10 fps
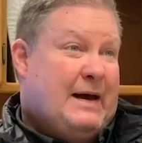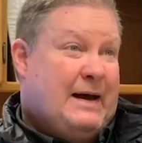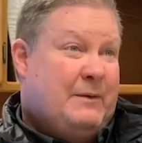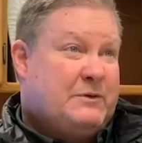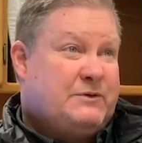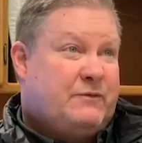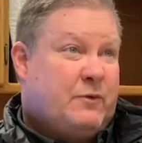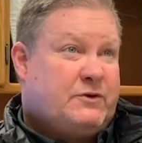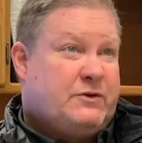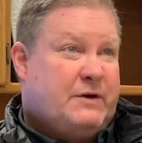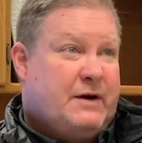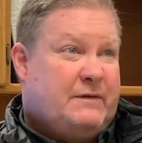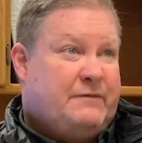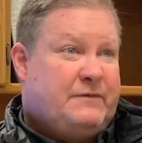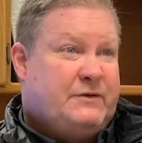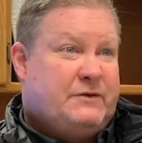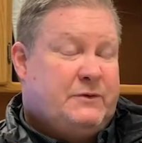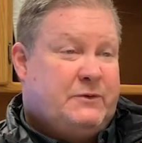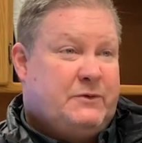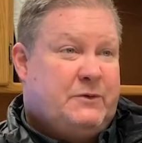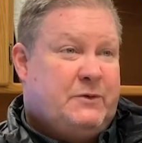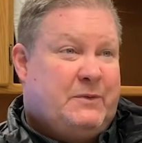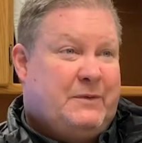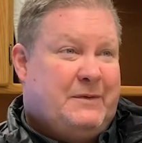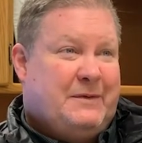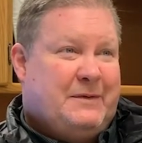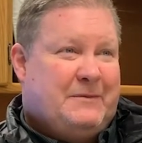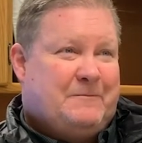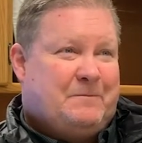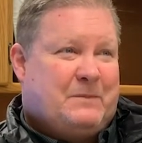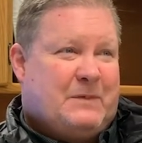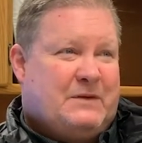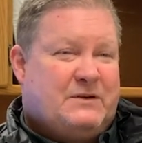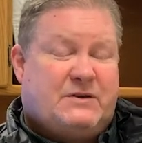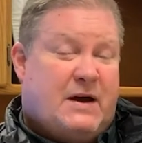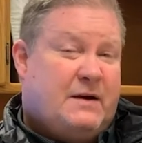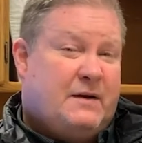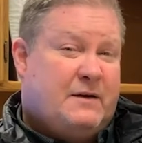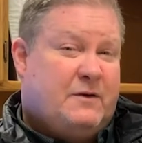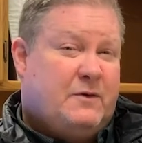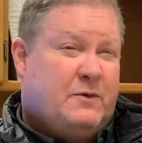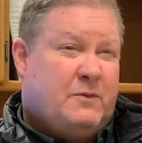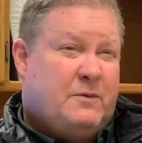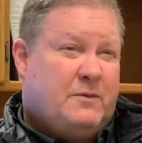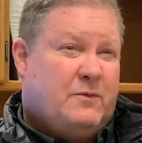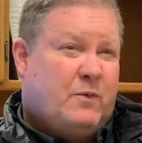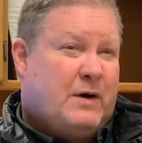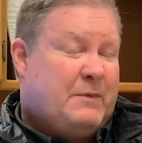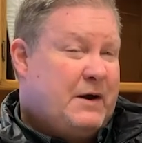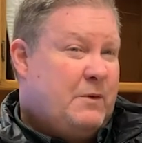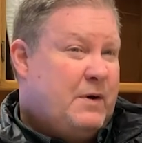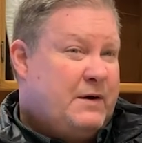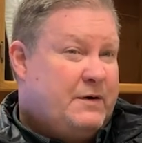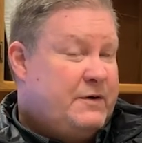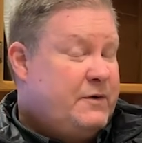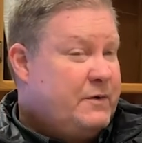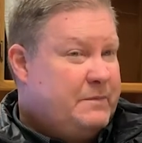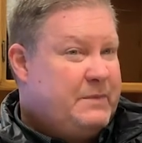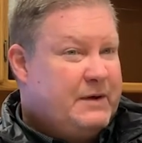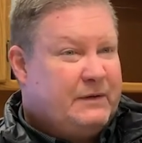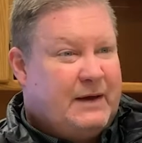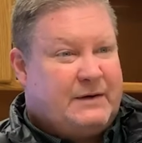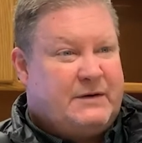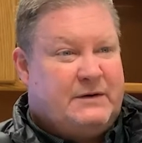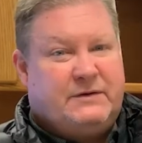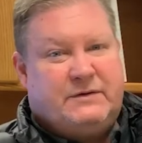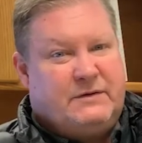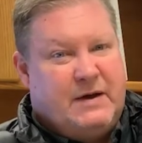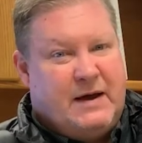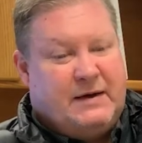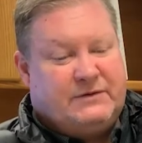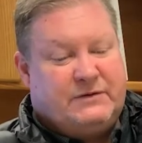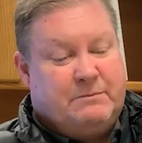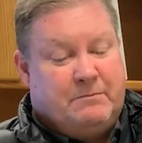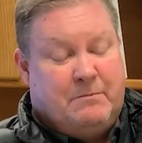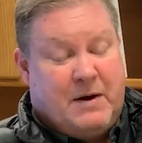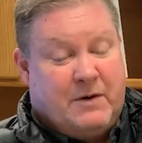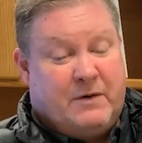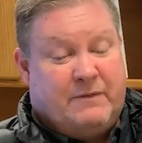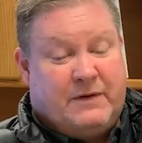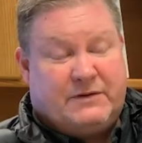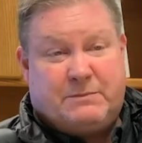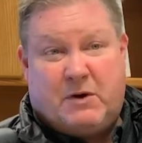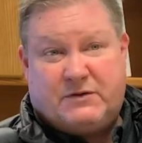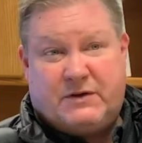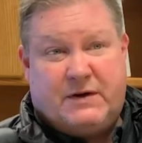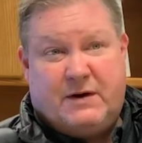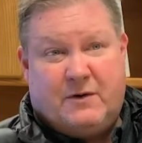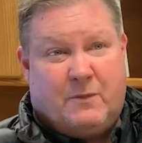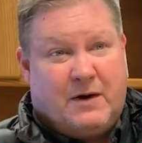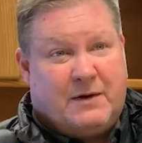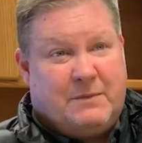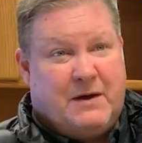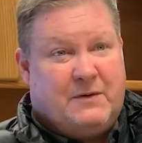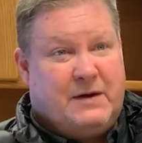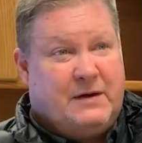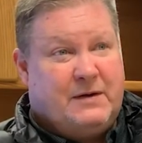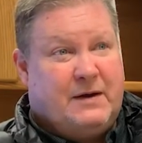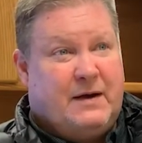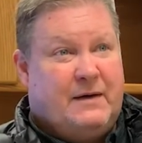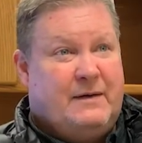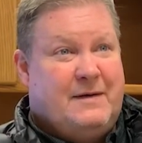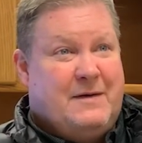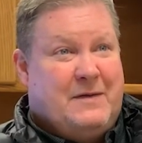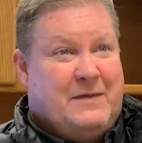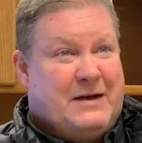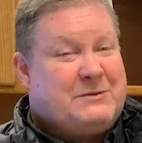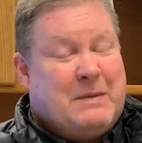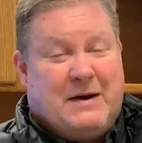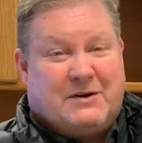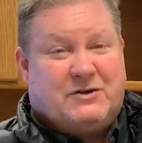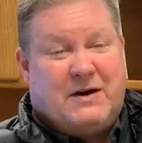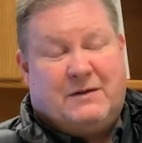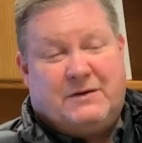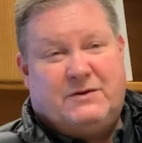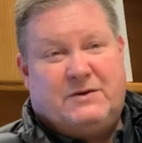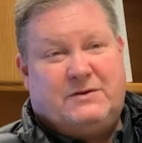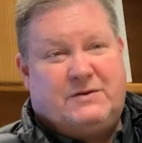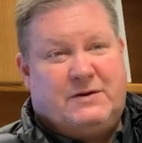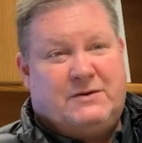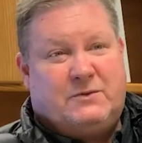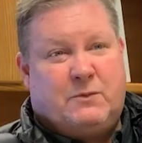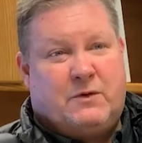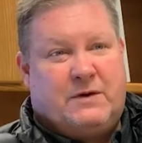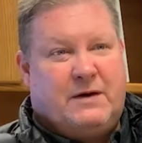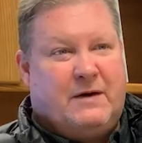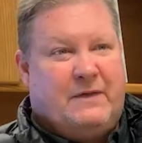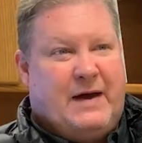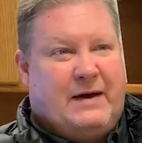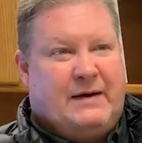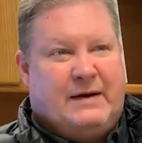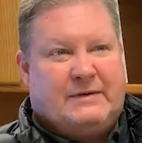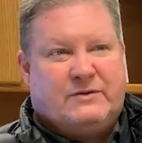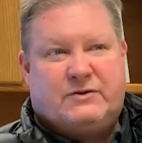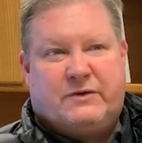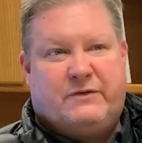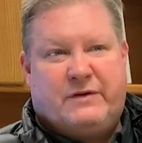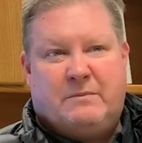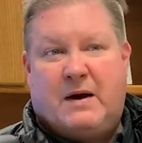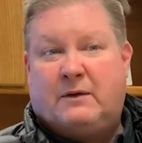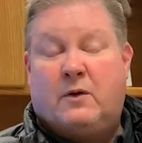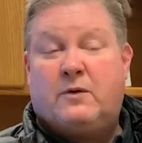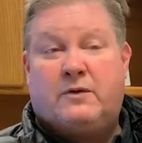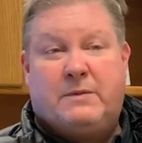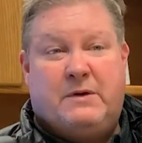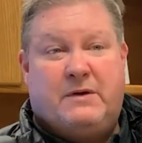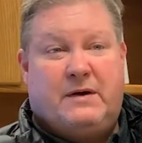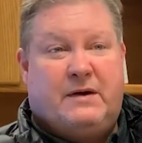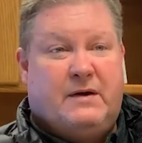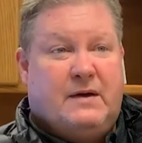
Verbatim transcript: I was fortunate enough to decide on a new realm that I wanted to do and be elected as mayor of a small city here in Whatcom County and uh, that's my next challenge is, is working on that and serving my local community.